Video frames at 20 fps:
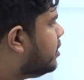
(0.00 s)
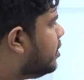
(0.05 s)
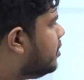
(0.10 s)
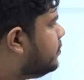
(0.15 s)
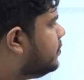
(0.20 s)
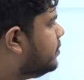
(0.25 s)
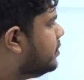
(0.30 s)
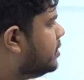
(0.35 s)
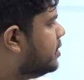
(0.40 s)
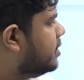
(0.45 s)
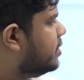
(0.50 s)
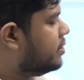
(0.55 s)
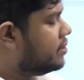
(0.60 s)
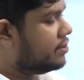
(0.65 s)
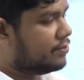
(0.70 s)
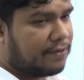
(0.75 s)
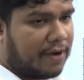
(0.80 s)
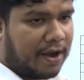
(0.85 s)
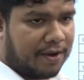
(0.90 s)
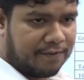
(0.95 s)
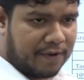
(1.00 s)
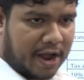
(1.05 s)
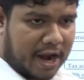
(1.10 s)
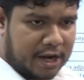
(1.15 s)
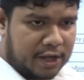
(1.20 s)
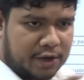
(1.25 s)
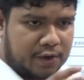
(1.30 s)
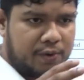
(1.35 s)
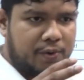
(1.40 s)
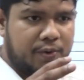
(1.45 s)
of
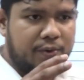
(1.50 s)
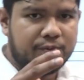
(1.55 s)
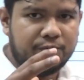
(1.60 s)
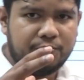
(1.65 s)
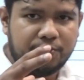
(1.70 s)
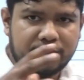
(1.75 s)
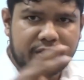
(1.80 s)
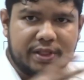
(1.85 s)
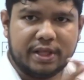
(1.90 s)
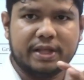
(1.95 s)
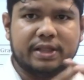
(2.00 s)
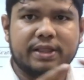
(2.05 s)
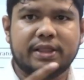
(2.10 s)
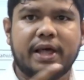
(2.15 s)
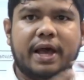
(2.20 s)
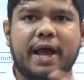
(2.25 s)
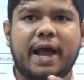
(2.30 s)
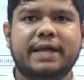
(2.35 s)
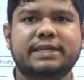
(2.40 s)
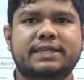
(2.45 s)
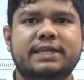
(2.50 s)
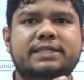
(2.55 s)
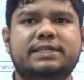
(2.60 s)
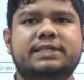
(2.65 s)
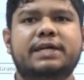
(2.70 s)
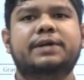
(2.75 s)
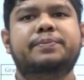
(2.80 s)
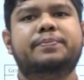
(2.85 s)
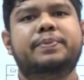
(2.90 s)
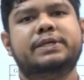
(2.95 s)
value within the
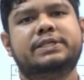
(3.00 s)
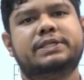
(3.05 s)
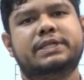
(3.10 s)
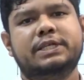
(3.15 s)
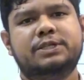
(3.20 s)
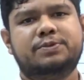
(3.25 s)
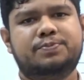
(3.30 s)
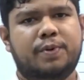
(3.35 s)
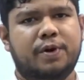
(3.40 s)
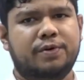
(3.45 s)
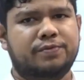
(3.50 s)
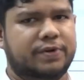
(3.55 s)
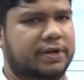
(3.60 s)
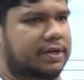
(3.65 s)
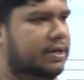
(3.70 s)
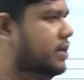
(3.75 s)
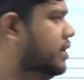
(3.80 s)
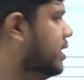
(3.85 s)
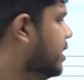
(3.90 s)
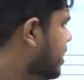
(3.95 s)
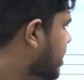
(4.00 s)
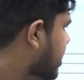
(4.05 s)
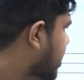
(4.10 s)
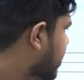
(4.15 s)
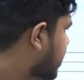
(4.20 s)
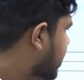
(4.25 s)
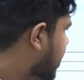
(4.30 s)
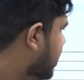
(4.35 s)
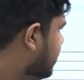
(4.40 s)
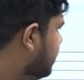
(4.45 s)
adjusted business profit.
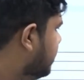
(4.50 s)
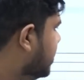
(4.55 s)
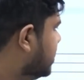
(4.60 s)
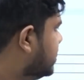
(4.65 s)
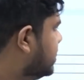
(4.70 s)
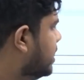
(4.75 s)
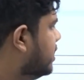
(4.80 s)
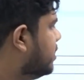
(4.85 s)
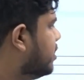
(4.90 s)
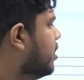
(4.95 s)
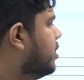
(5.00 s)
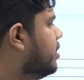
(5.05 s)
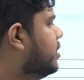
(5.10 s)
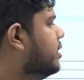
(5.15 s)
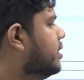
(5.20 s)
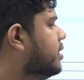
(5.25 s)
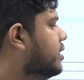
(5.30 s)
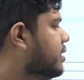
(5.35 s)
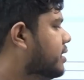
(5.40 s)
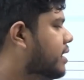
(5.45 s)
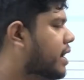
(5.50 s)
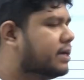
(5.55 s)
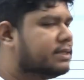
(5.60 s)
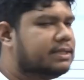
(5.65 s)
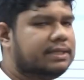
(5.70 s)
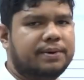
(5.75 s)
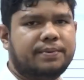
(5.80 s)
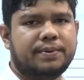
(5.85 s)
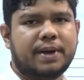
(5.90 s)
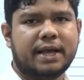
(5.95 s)
10% on
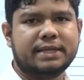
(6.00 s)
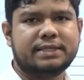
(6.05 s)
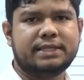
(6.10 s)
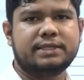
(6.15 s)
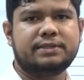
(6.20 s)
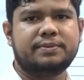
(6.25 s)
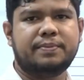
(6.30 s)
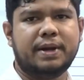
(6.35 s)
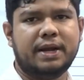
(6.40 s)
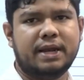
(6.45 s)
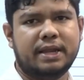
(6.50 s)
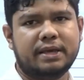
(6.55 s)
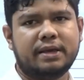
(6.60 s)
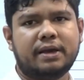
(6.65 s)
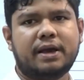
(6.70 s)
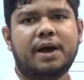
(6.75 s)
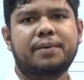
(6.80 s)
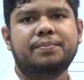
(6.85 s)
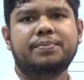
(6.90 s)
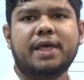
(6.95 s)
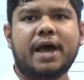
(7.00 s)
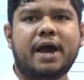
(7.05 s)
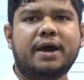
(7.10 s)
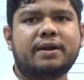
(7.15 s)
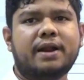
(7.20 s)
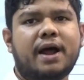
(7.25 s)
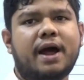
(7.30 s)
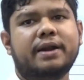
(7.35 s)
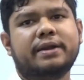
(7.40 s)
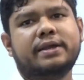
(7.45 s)
tax assessable income they are
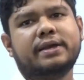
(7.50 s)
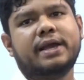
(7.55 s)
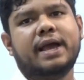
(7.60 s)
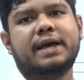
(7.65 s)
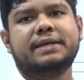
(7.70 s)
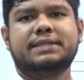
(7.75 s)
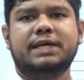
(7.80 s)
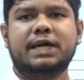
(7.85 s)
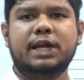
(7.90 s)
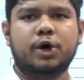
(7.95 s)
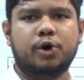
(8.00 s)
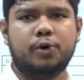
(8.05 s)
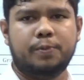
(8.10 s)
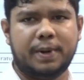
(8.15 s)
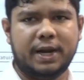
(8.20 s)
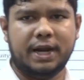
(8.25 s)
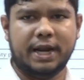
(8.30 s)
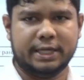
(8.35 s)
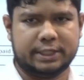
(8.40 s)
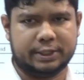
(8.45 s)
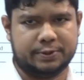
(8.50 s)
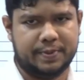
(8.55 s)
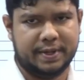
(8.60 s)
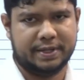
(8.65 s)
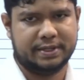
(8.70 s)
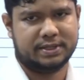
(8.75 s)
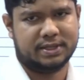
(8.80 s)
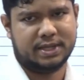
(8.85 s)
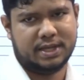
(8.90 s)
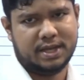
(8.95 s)
granting as a allowable
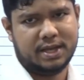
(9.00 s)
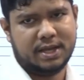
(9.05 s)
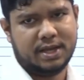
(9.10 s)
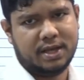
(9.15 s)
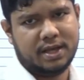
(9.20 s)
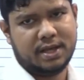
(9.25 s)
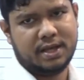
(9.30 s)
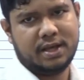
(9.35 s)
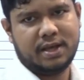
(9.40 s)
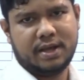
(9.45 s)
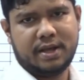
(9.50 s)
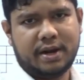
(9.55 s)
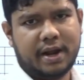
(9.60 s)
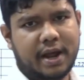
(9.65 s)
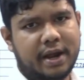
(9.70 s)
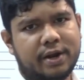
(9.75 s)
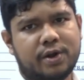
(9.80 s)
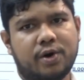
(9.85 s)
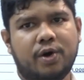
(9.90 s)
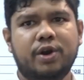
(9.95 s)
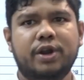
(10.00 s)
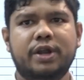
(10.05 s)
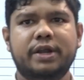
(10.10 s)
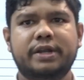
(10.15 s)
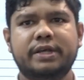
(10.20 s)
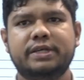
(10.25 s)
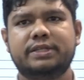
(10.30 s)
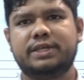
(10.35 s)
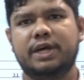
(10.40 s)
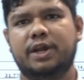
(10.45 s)
expense, right? Only
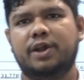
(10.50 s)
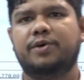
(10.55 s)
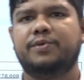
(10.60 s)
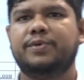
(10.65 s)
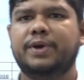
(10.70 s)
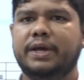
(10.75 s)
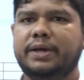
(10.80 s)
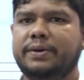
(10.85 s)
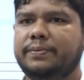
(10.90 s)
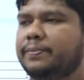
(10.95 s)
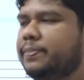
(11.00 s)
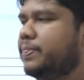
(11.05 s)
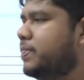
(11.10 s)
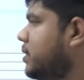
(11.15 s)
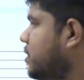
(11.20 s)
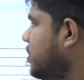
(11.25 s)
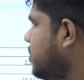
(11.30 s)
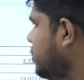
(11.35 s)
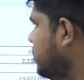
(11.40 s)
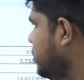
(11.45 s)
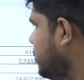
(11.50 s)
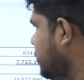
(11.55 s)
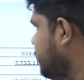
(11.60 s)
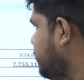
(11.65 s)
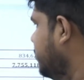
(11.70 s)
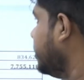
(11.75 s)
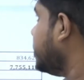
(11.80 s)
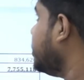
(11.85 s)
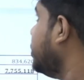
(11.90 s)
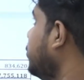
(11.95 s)
disallowing,
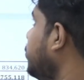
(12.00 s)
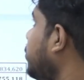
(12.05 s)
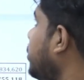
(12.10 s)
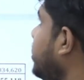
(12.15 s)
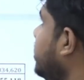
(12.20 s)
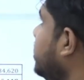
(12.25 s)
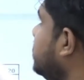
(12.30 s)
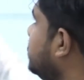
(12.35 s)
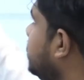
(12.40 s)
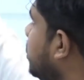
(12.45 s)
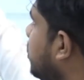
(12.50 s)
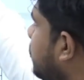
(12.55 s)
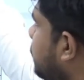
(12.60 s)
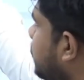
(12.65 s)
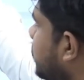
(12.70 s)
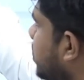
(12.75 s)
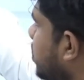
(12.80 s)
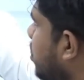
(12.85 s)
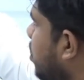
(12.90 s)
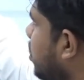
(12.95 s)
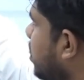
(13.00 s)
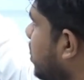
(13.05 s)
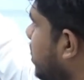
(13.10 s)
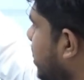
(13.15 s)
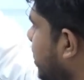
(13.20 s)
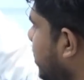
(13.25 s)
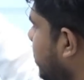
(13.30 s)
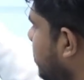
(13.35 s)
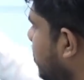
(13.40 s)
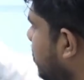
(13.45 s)
effectively disallowing
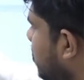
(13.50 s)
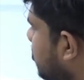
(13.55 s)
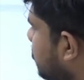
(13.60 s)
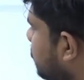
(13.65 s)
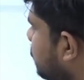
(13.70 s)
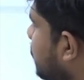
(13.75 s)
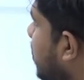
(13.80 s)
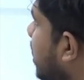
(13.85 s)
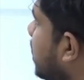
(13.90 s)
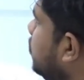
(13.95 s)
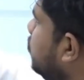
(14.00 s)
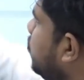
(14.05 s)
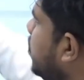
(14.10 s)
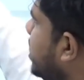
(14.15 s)
only value